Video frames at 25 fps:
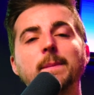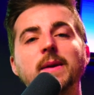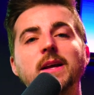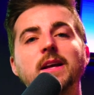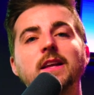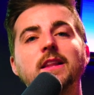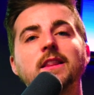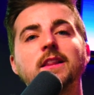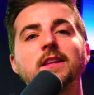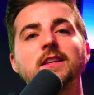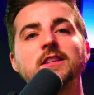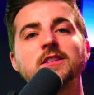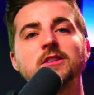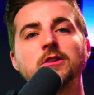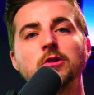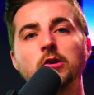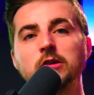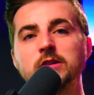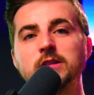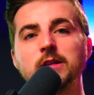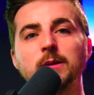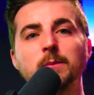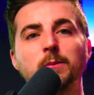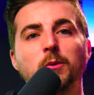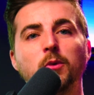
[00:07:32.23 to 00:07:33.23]
be the
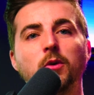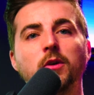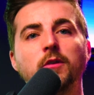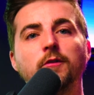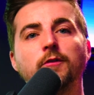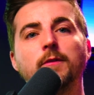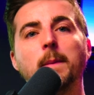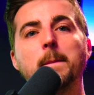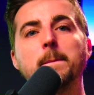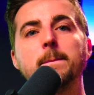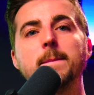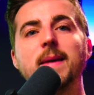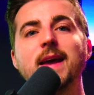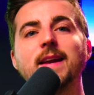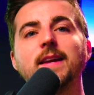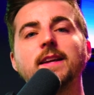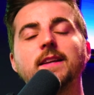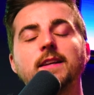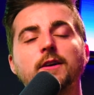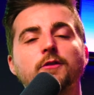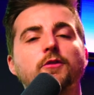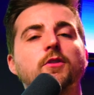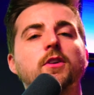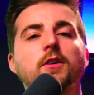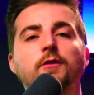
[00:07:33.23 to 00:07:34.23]
starting point for many
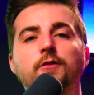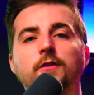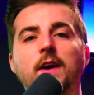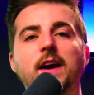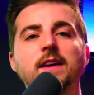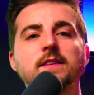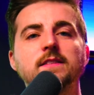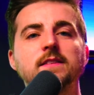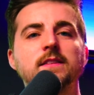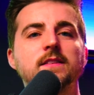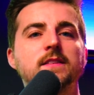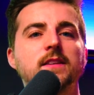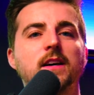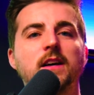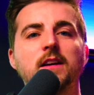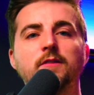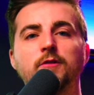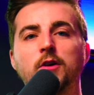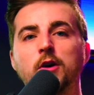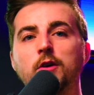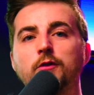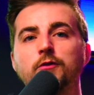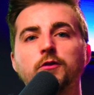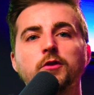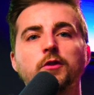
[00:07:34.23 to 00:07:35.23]
different effects inside of
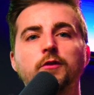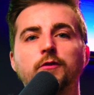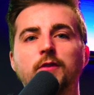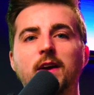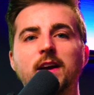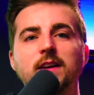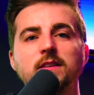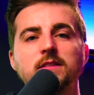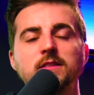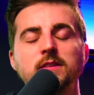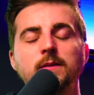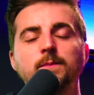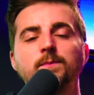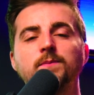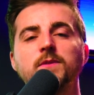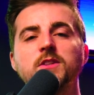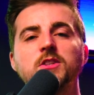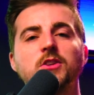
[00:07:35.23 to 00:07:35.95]
After Effects.